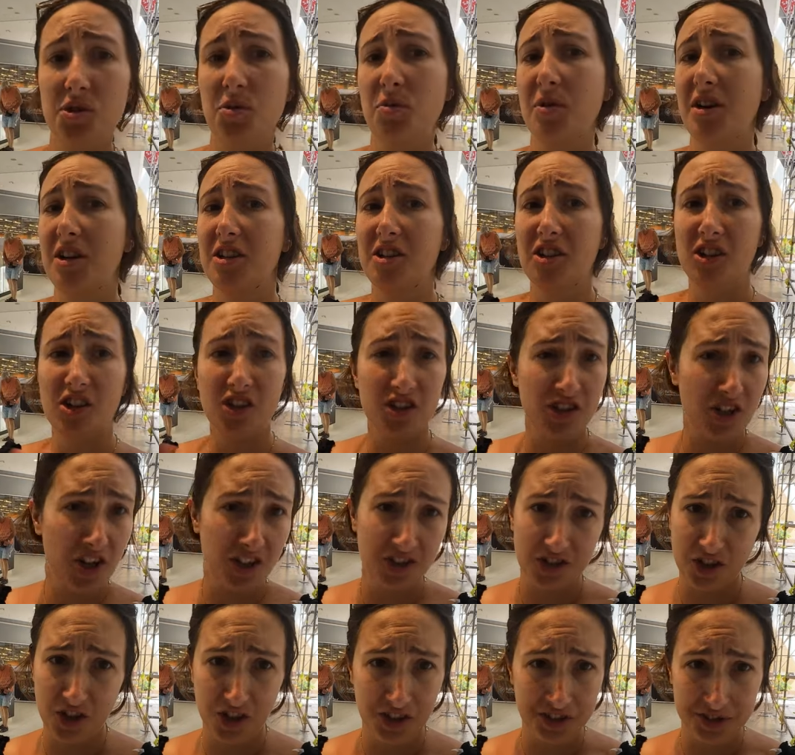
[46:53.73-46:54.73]
so we're
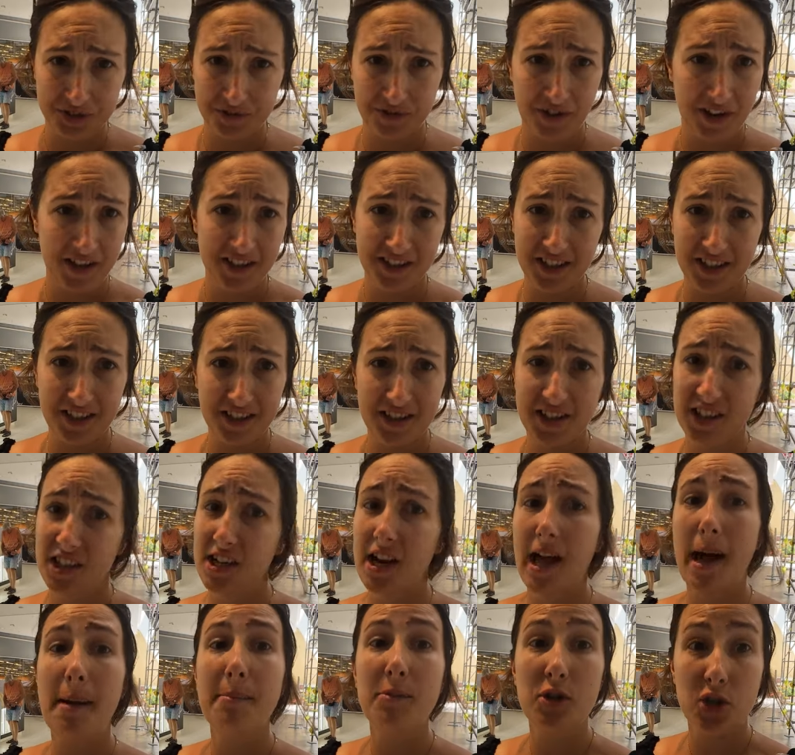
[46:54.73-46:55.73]
not going to find
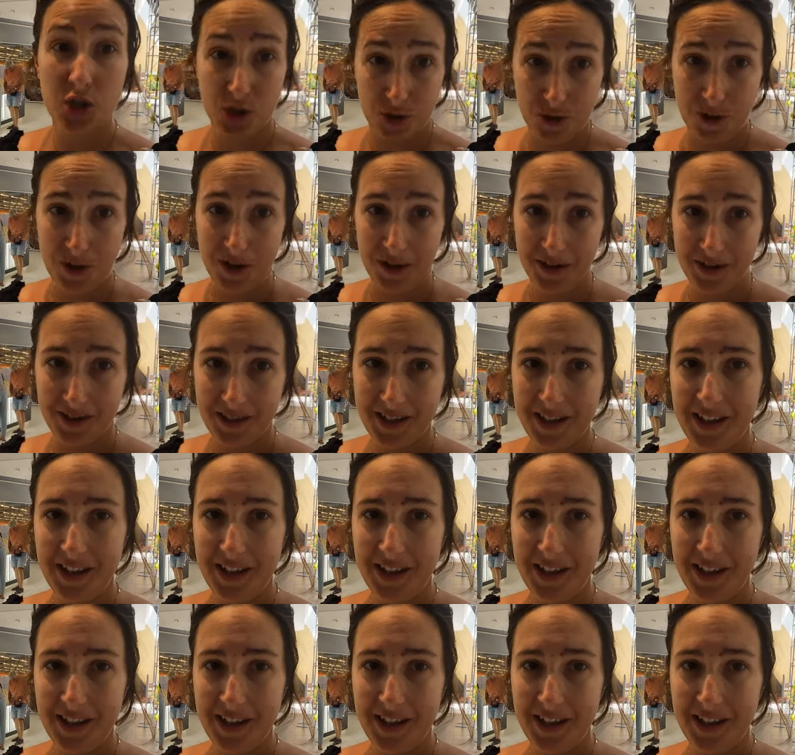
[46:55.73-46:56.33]
anything, I'm sure.